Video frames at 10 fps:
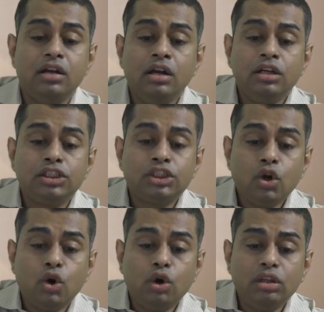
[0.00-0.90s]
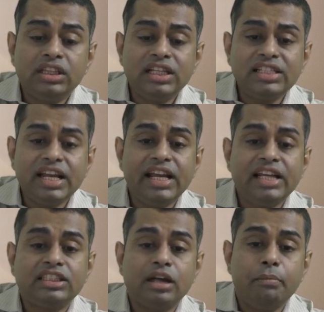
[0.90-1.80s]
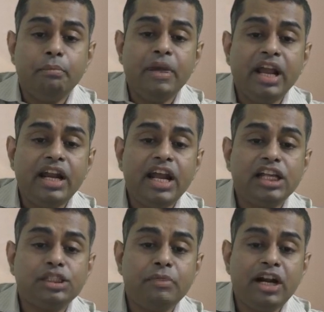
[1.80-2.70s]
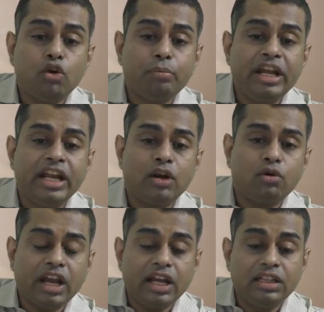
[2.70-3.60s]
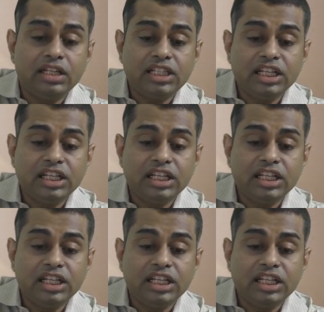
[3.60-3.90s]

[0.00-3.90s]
So this is management opinion. Okay, this is